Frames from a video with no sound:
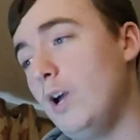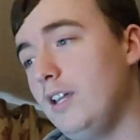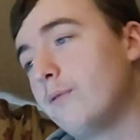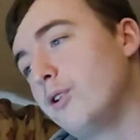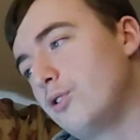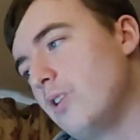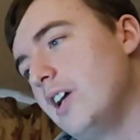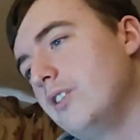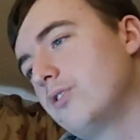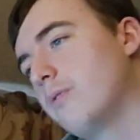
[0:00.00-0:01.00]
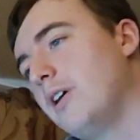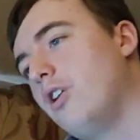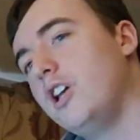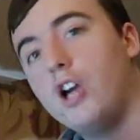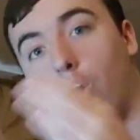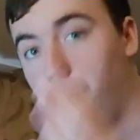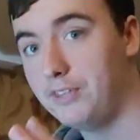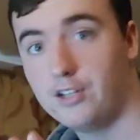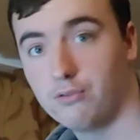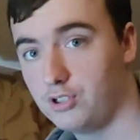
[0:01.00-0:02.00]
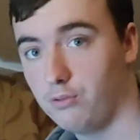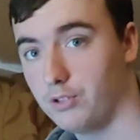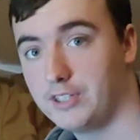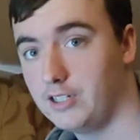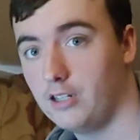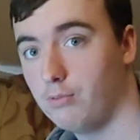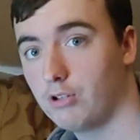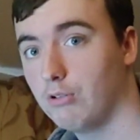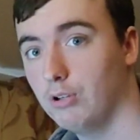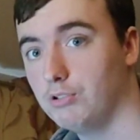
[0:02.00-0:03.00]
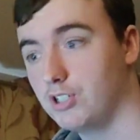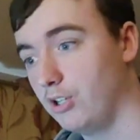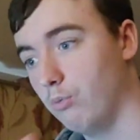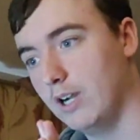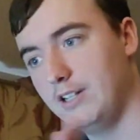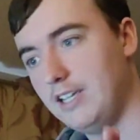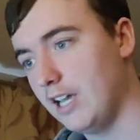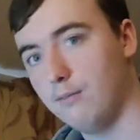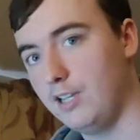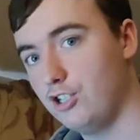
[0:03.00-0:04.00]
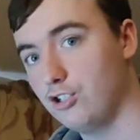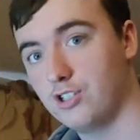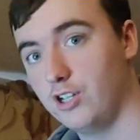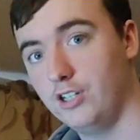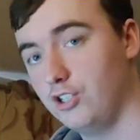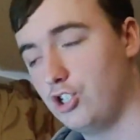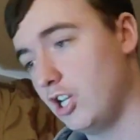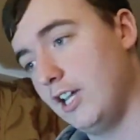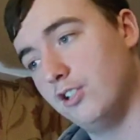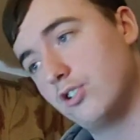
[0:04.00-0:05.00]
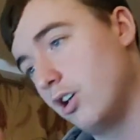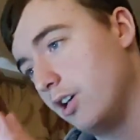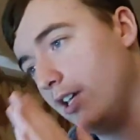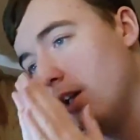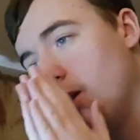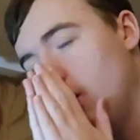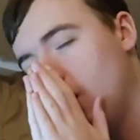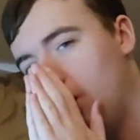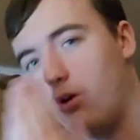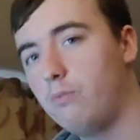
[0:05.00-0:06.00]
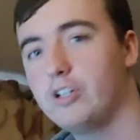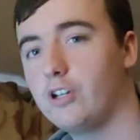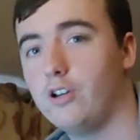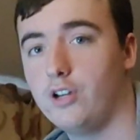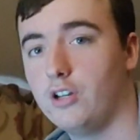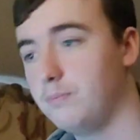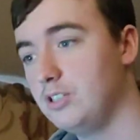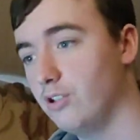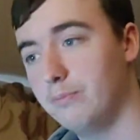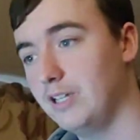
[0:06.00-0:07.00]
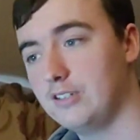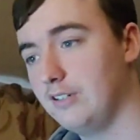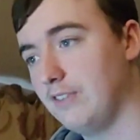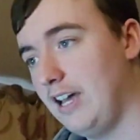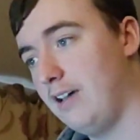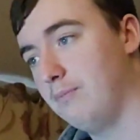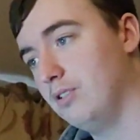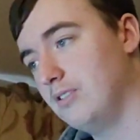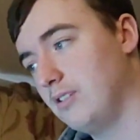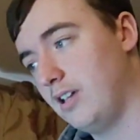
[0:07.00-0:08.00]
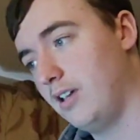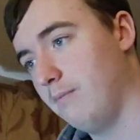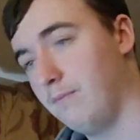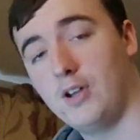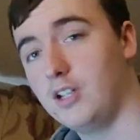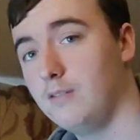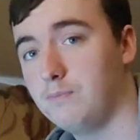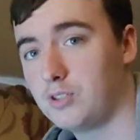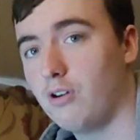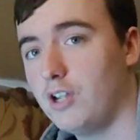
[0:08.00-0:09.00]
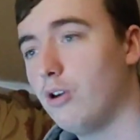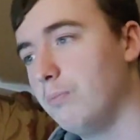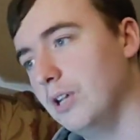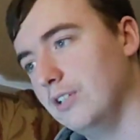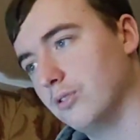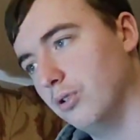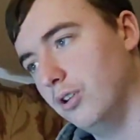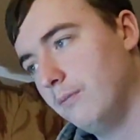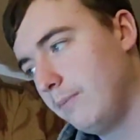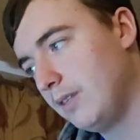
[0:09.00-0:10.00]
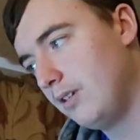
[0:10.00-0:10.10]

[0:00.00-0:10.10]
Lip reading: waiting for a trailer to come out. I hope they don't do what they did with Croods 2, where the animation style is changed. Oh my god, I would be so pissed if that happens. I hope it is good.